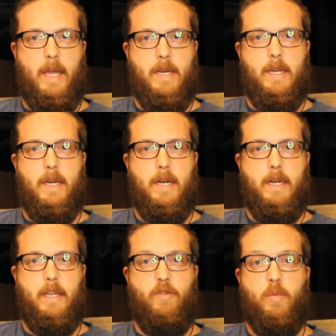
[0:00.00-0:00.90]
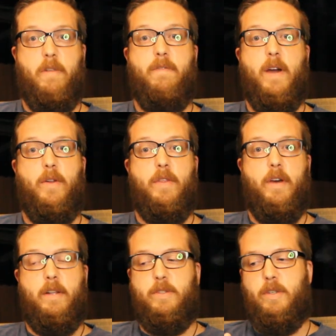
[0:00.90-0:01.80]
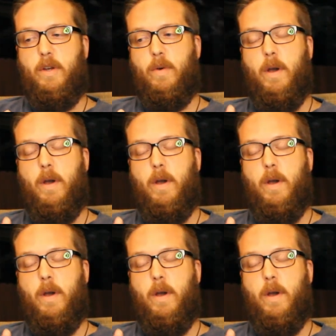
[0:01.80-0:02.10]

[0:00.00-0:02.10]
and give you my final thoughts.